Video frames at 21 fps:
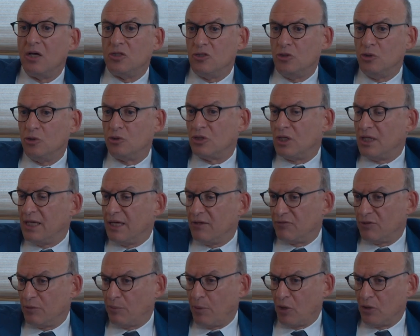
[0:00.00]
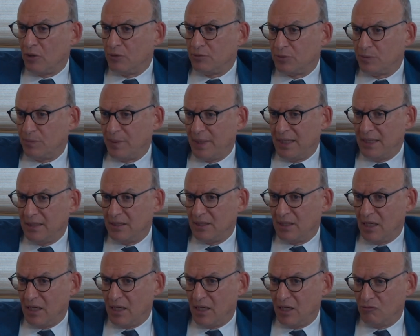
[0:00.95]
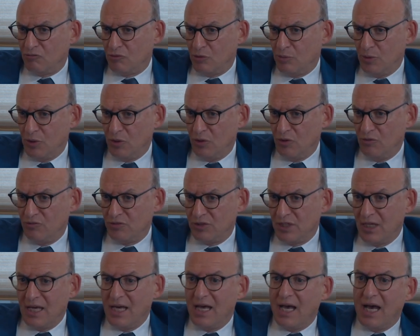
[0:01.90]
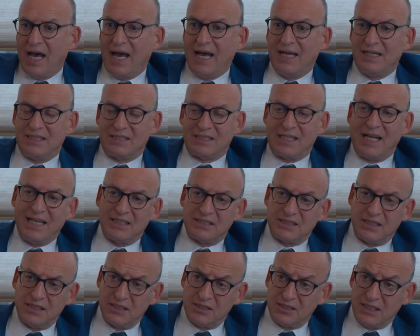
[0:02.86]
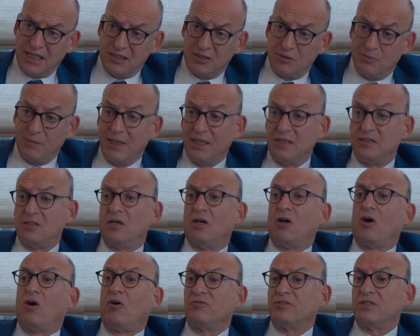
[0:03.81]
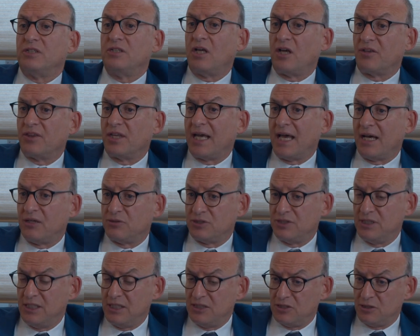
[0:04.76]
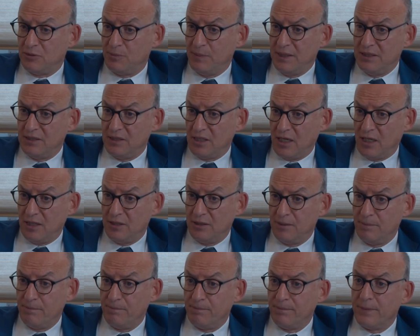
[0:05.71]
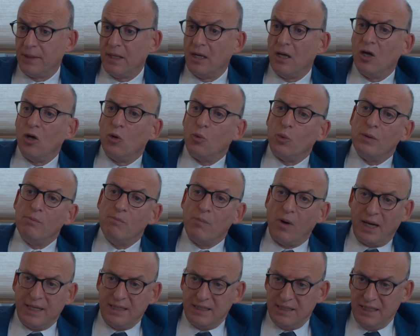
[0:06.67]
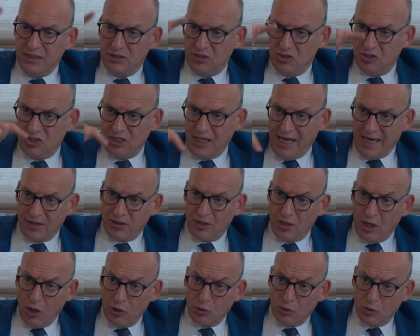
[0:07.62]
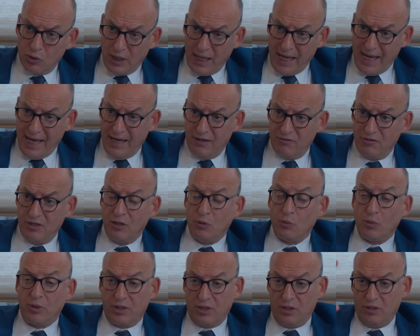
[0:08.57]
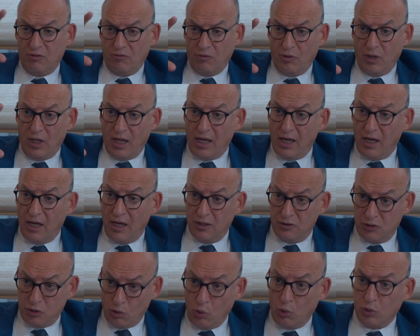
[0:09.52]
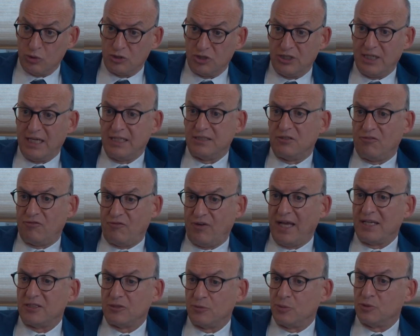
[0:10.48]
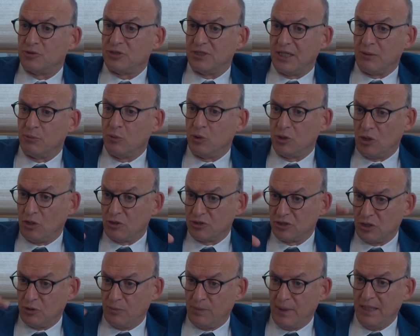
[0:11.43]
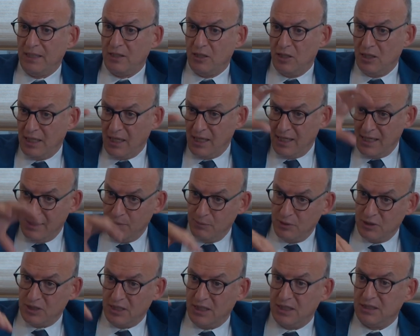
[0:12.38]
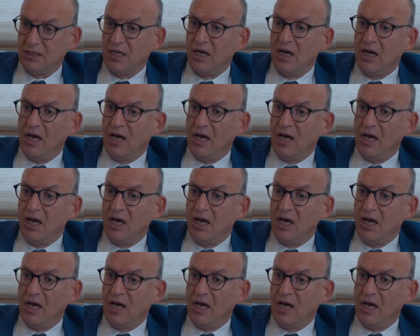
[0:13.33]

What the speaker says: Usually, if the polyp's been removed and it's less than a centimeter, often nothing else needs to be done. We might need to check the local area with a torch test, a flexible sigmoidoscopy, a limited